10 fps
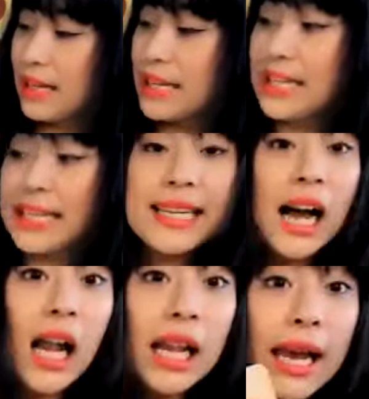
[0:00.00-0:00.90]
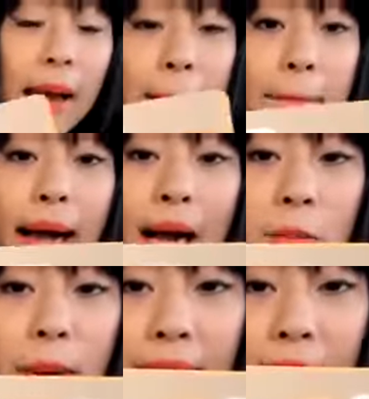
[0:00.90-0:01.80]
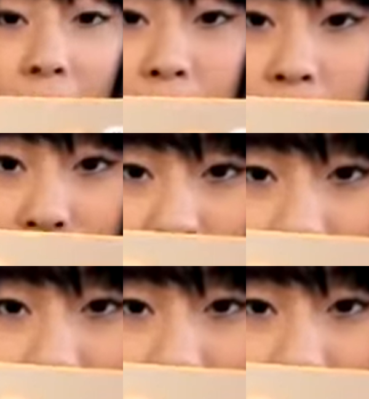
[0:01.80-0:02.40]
In Italian, "bow bow."